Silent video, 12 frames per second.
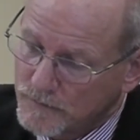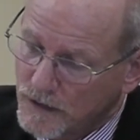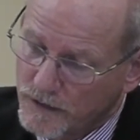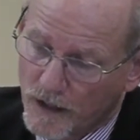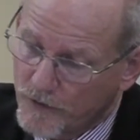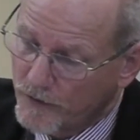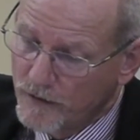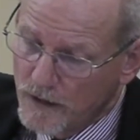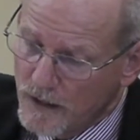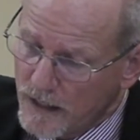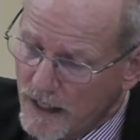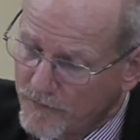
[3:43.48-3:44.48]
Another
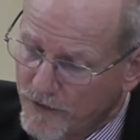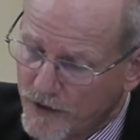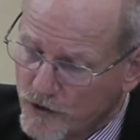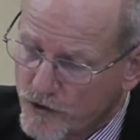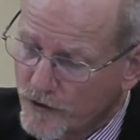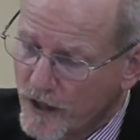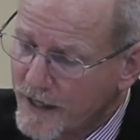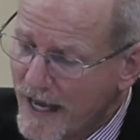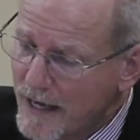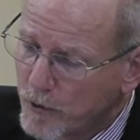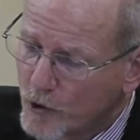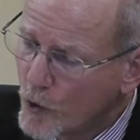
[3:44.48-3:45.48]
evidence you're
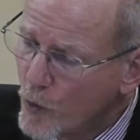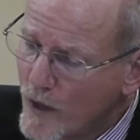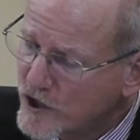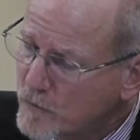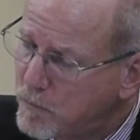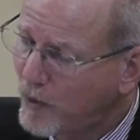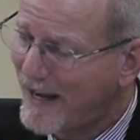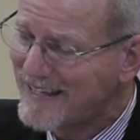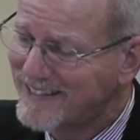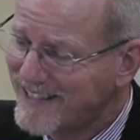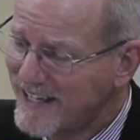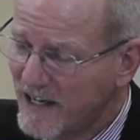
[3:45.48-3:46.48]
unable to wish
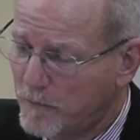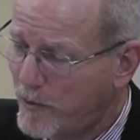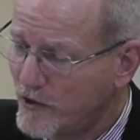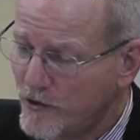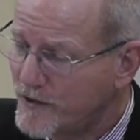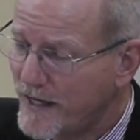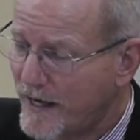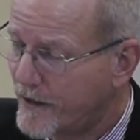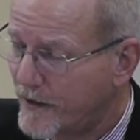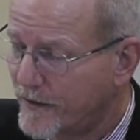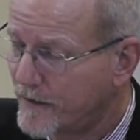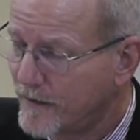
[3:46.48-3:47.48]
blessing upon your
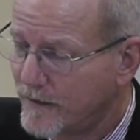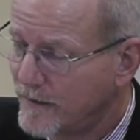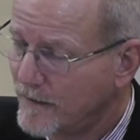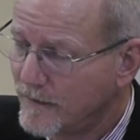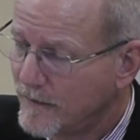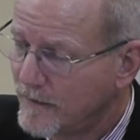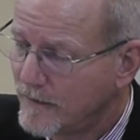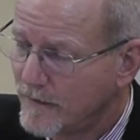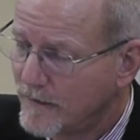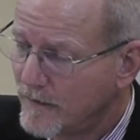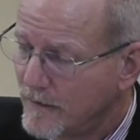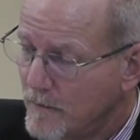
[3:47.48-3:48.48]
debtor.
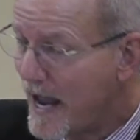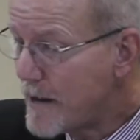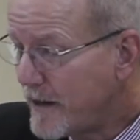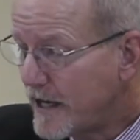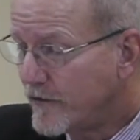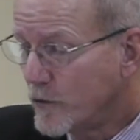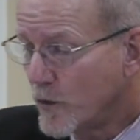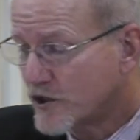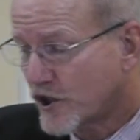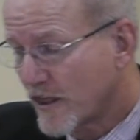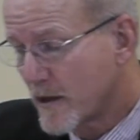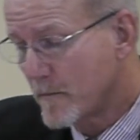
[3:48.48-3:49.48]
Maybe even
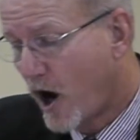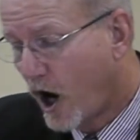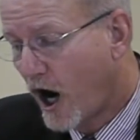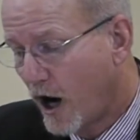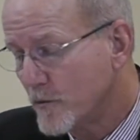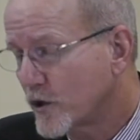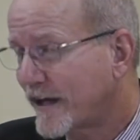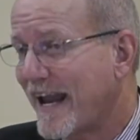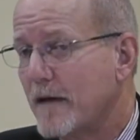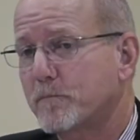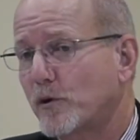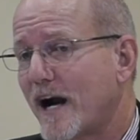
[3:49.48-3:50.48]
wishing them harm. You
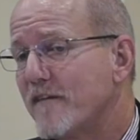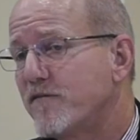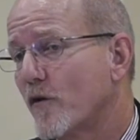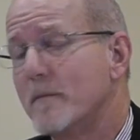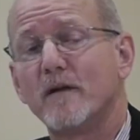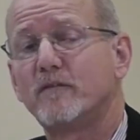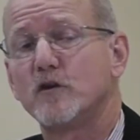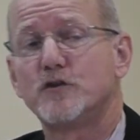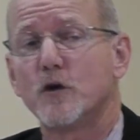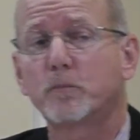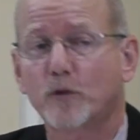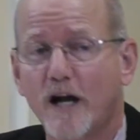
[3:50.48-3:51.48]
can't pray for them. If you
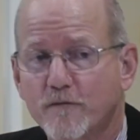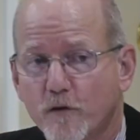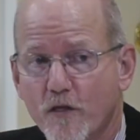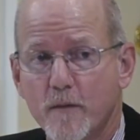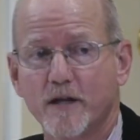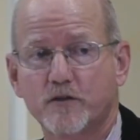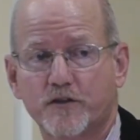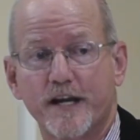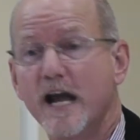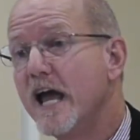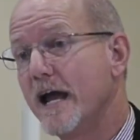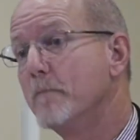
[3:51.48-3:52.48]
do pray for them, it's the
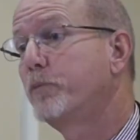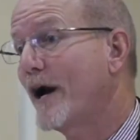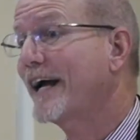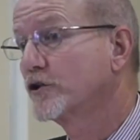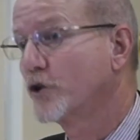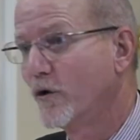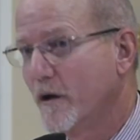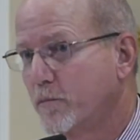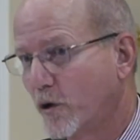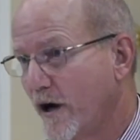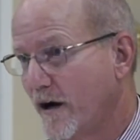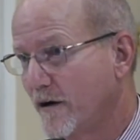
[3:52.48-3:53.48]
imprecatory
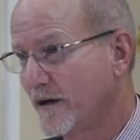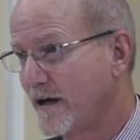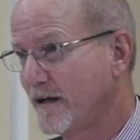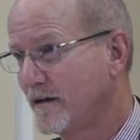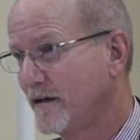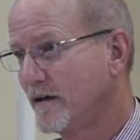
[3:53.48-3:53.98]
prayer, right?